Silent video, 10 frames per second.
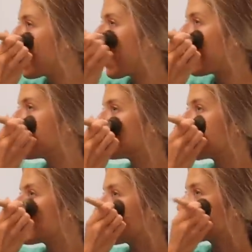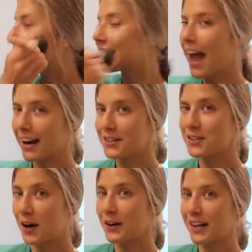has the exact
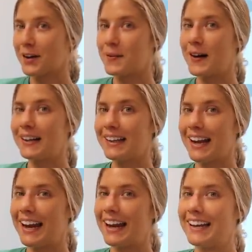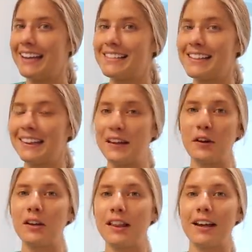dog that I want. And it's
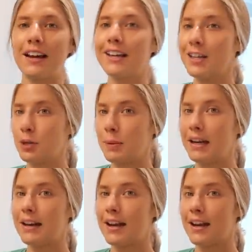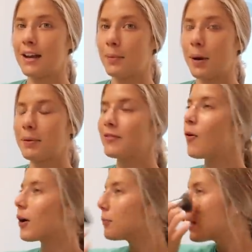literally like a human in a puppy
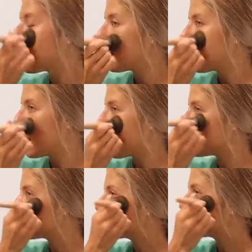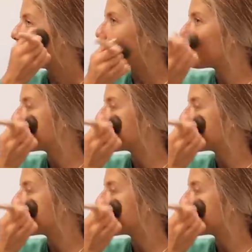form. And it's so